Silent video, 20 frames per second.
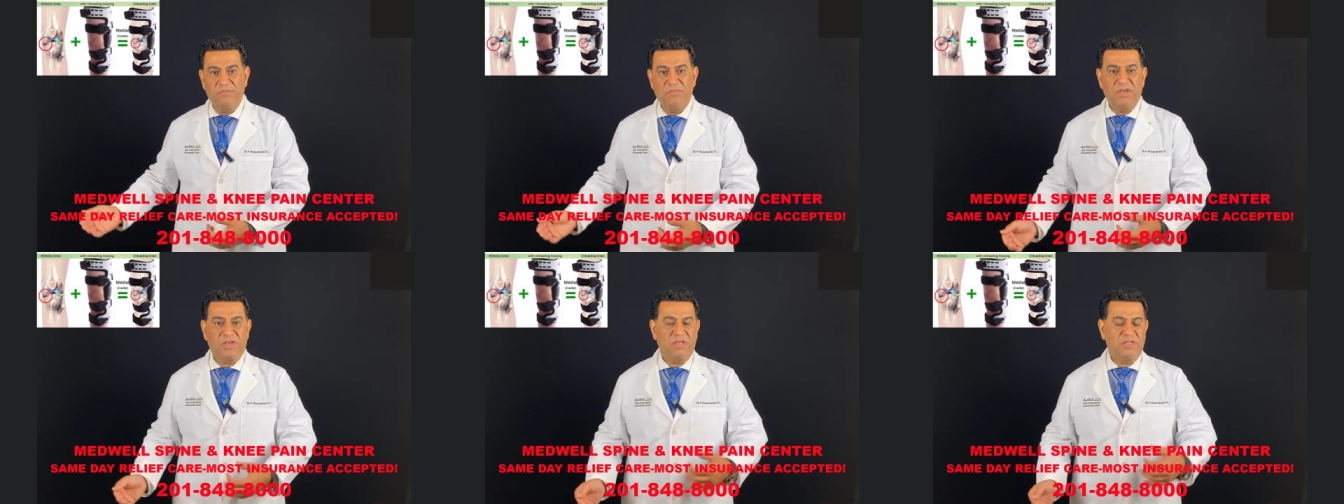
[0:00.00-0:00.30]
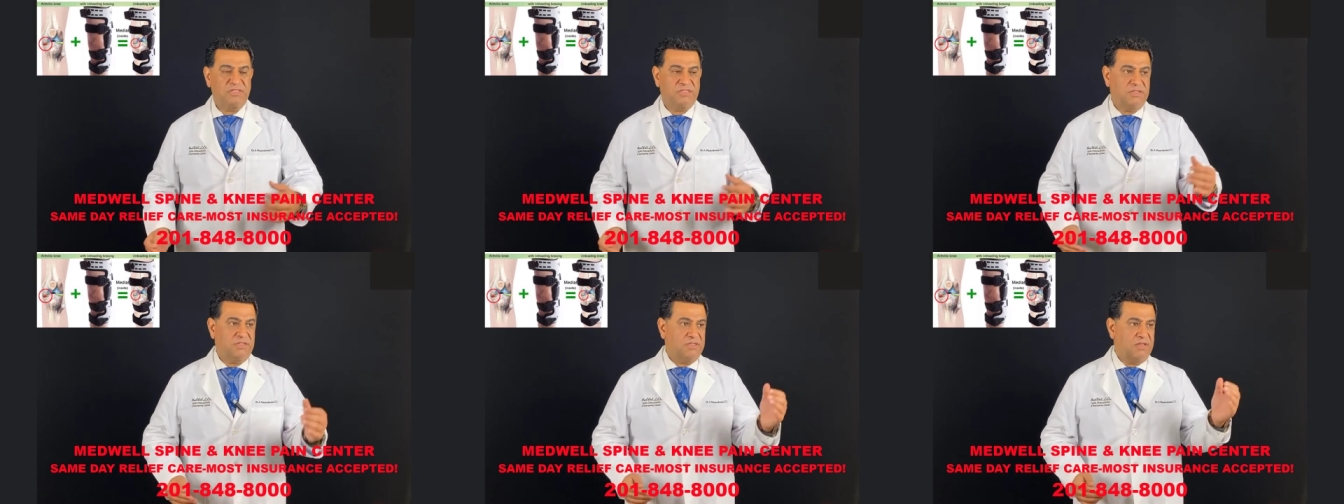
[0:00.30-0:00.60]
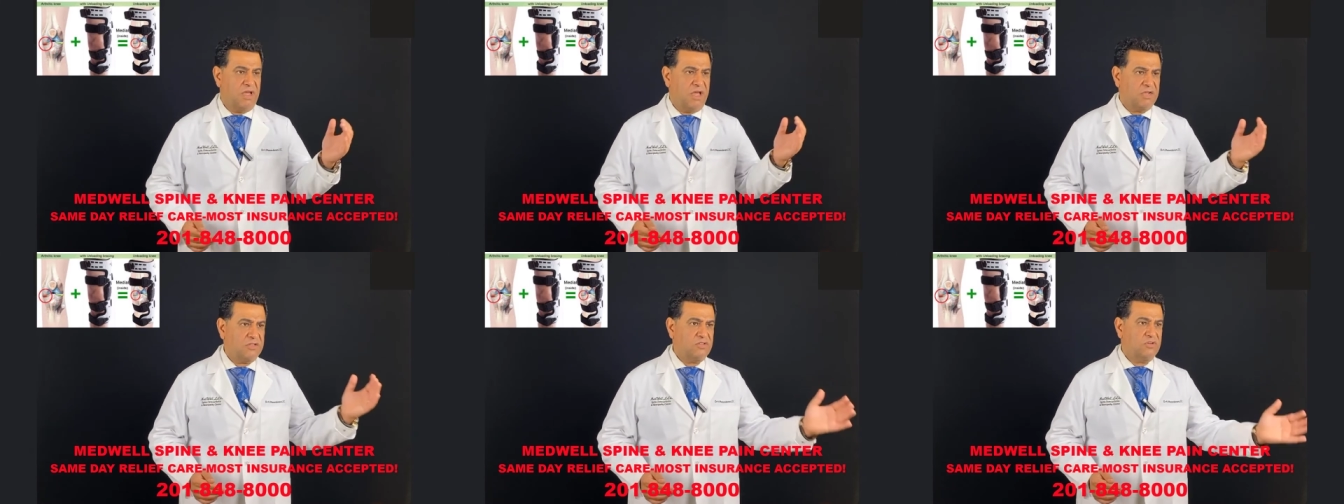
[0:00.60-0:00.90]
because the
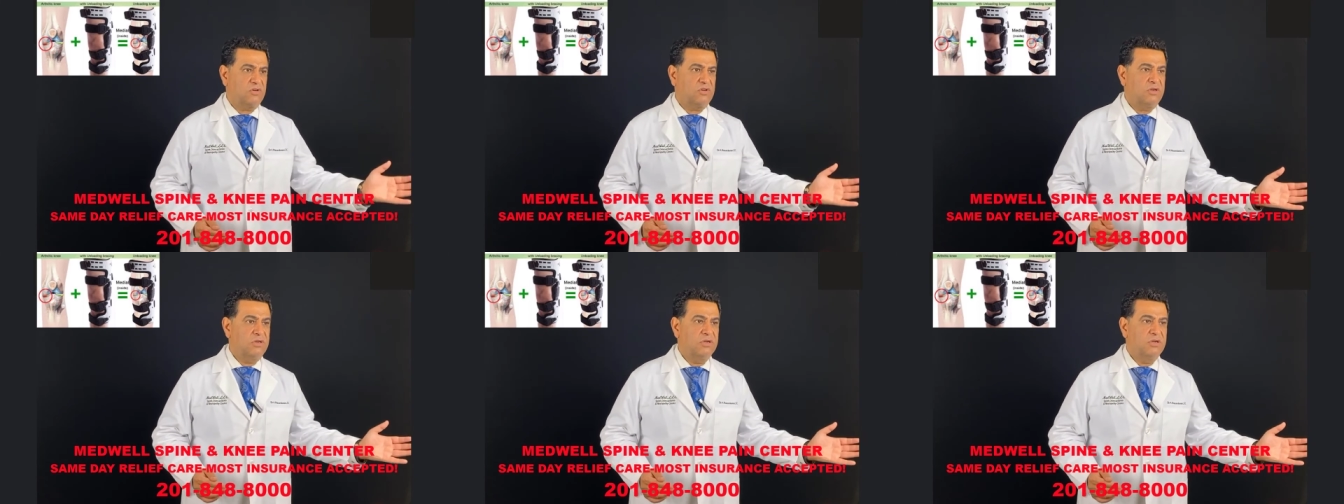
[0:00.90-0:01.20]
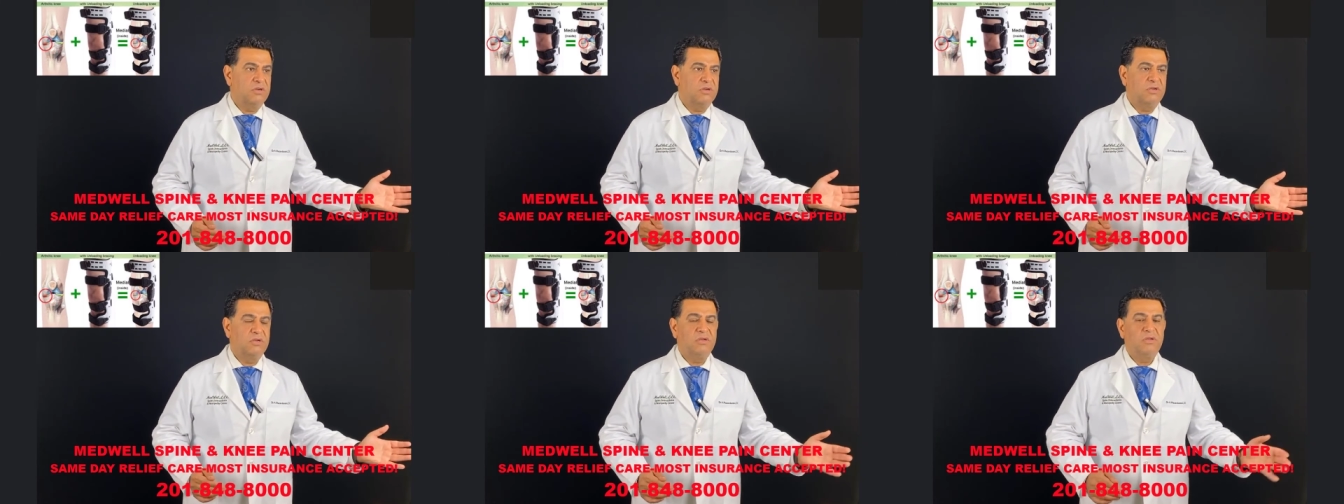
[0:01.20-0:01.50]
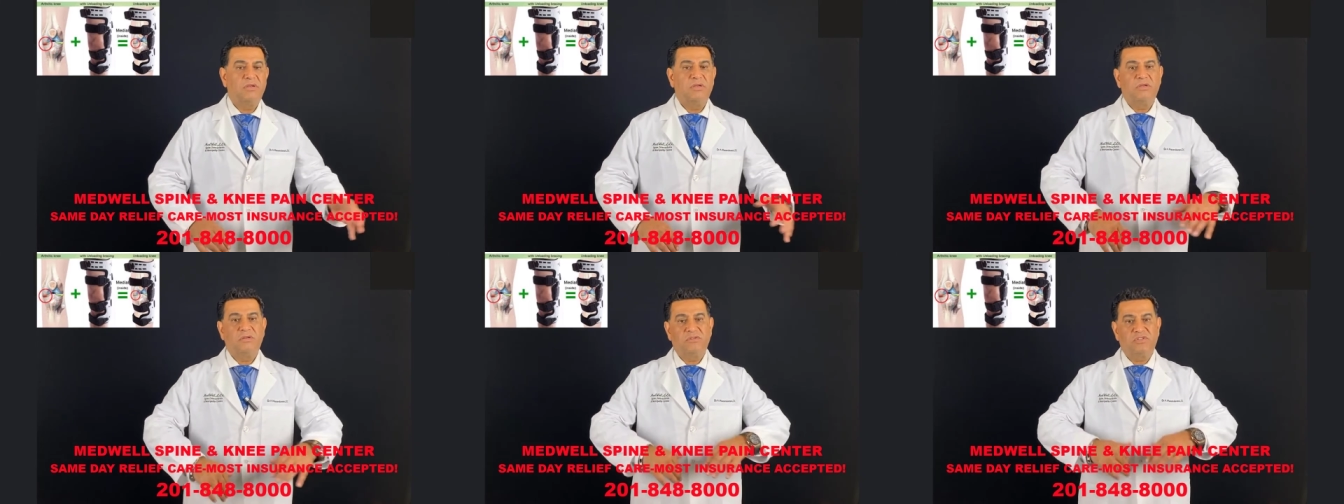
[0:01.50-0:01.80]
doctor
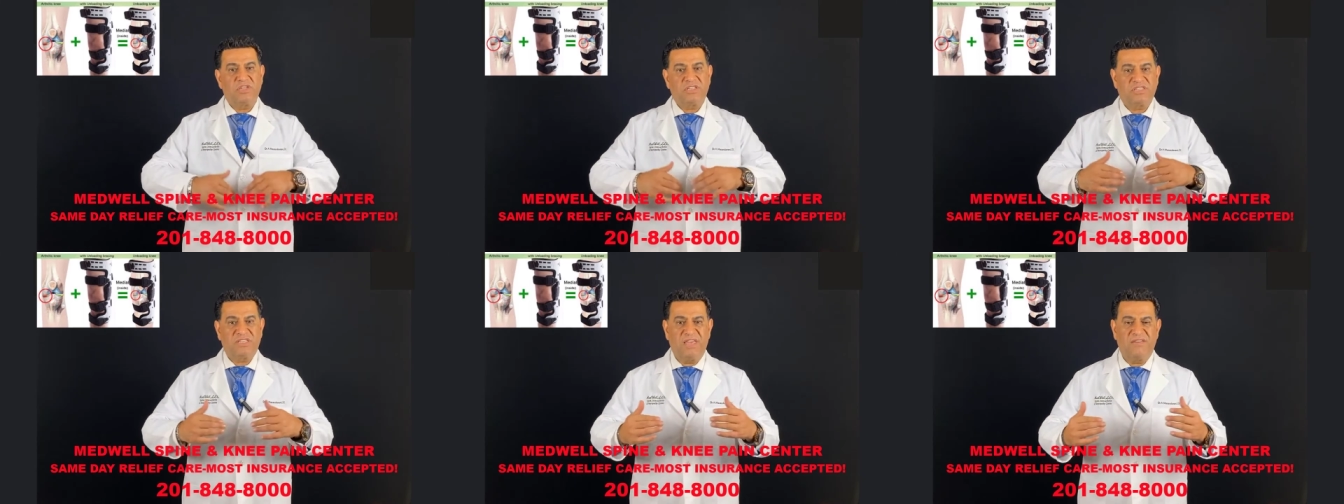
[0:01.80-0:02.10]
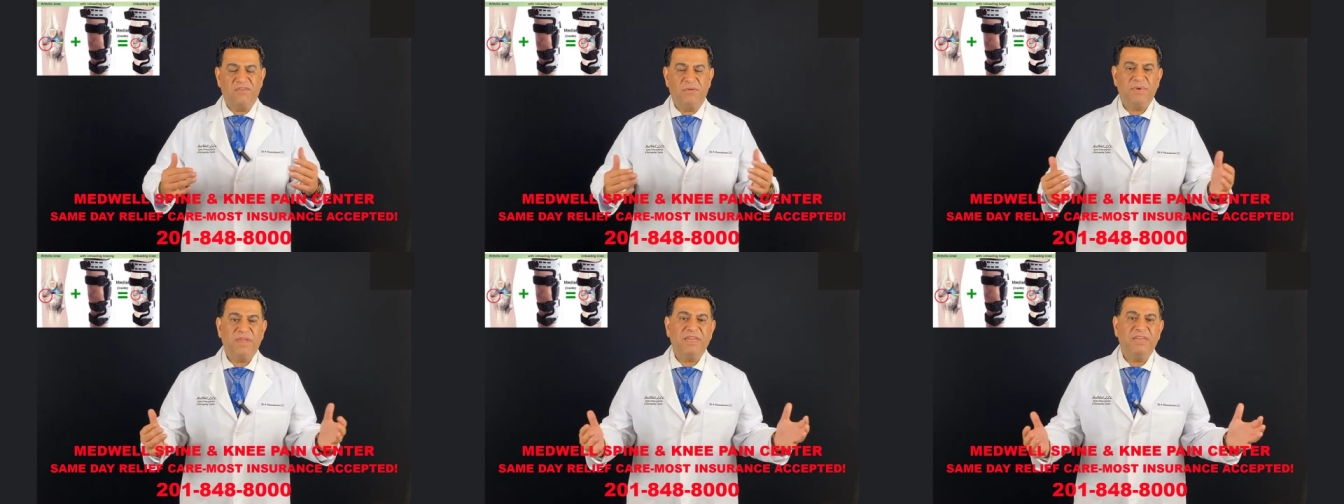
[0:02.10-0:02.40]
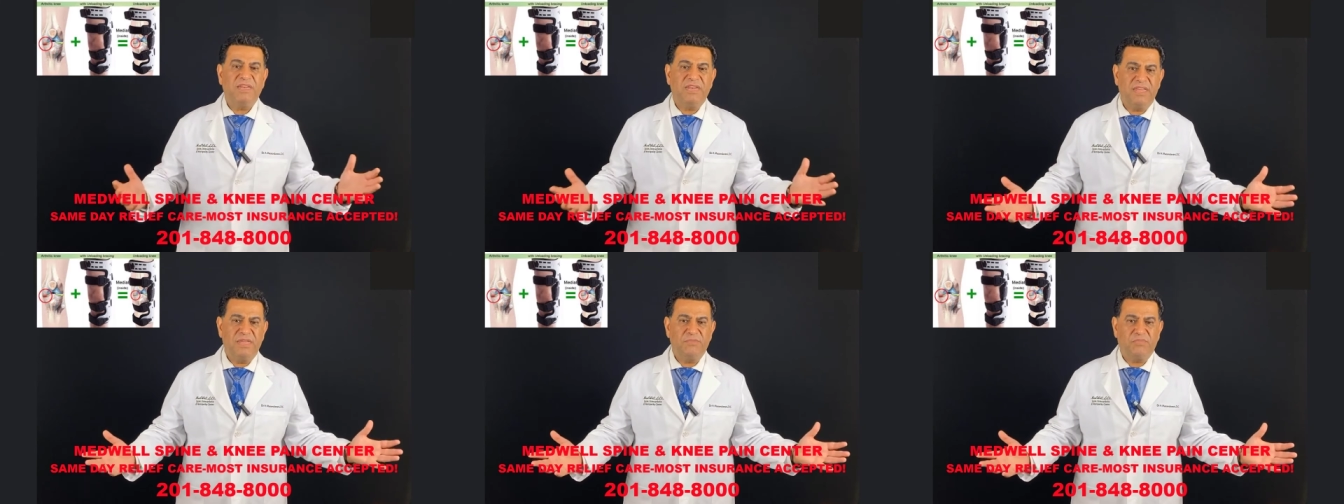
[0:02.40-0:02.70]
just gave them a
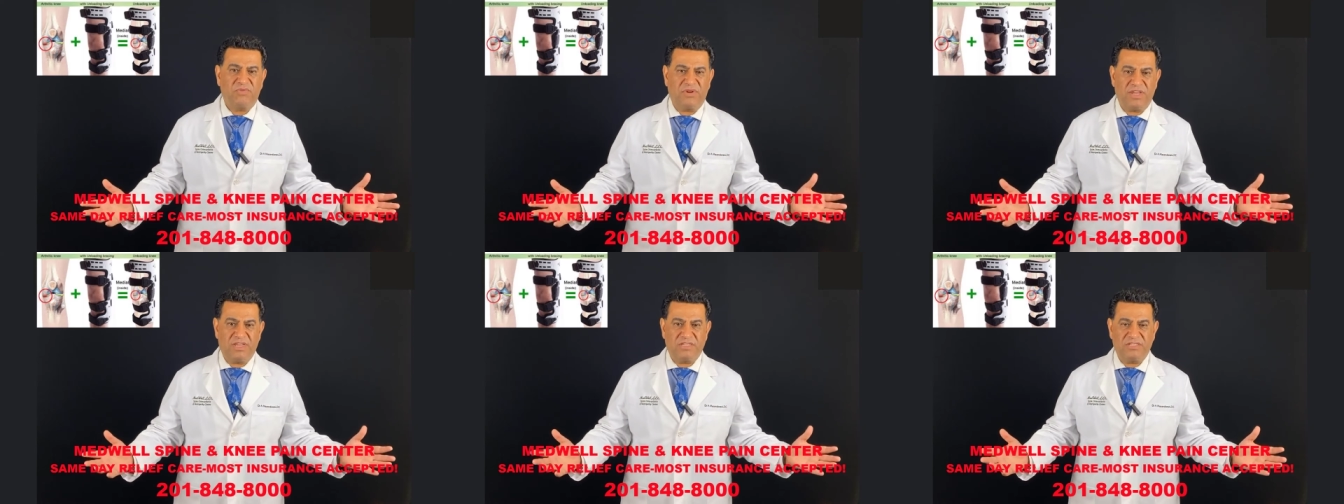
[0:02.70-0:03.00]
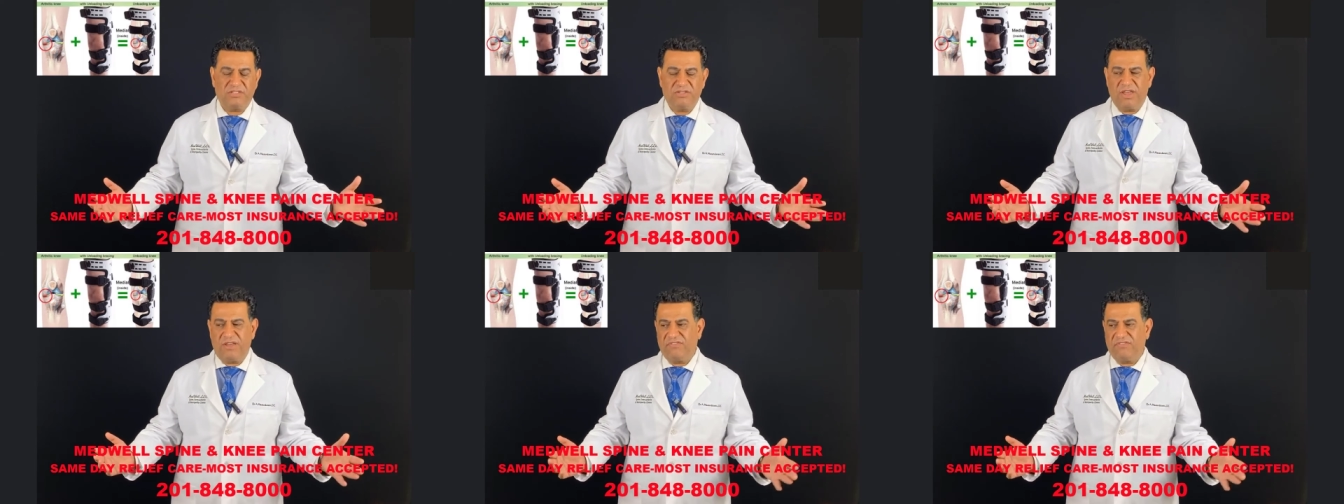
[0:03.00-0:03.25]
knee brace.